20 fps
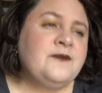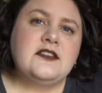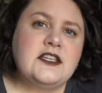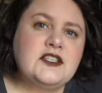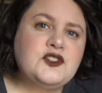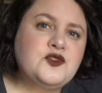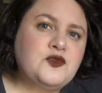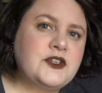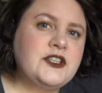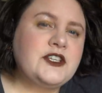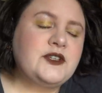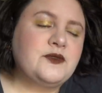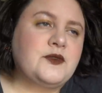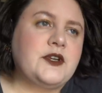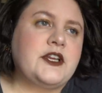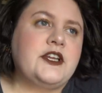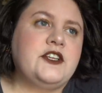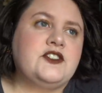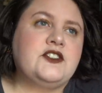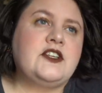These really
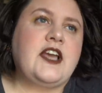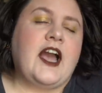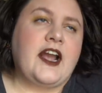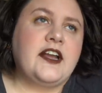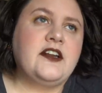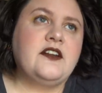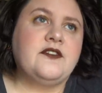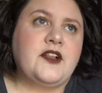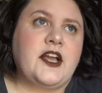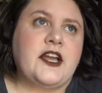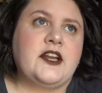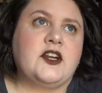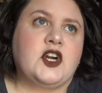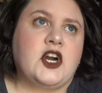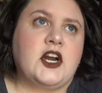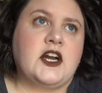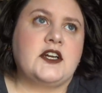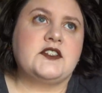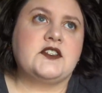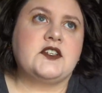read kind of like
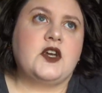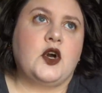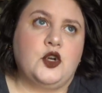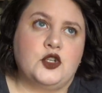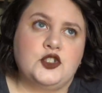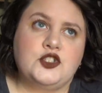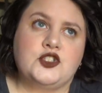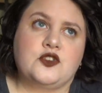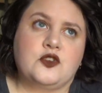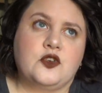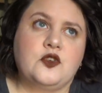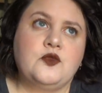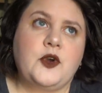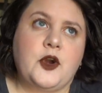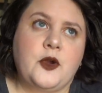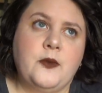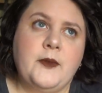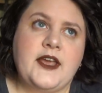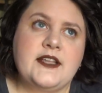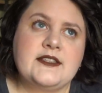cross-cultural
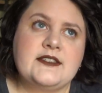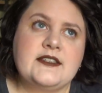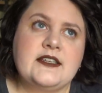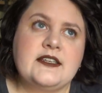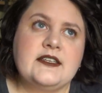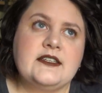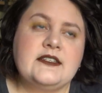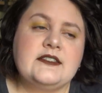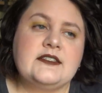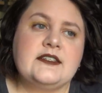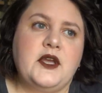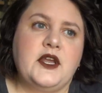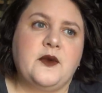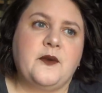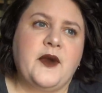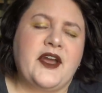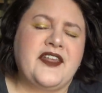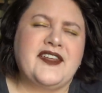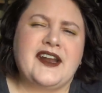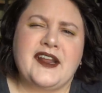romances in a
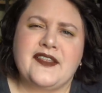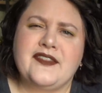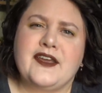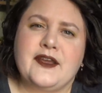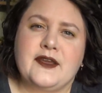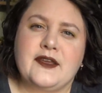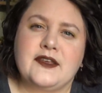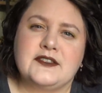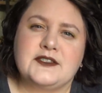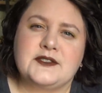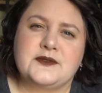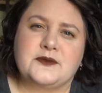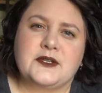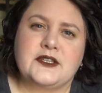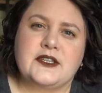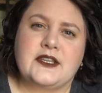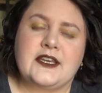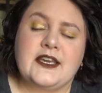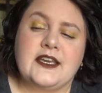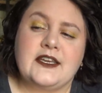way that I think is
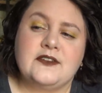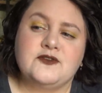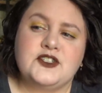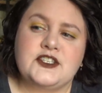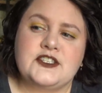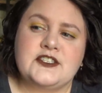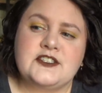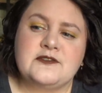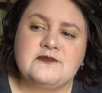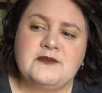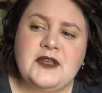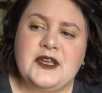really just,